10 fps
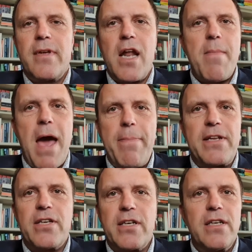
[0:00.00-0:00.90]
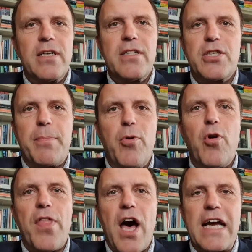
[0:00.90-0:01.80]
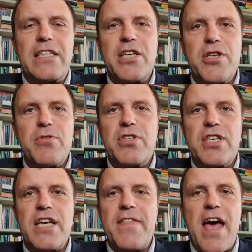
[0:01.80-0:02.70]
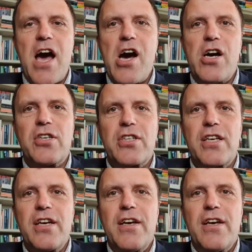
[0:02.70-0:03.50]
I'm happy to support the ITUC in their ask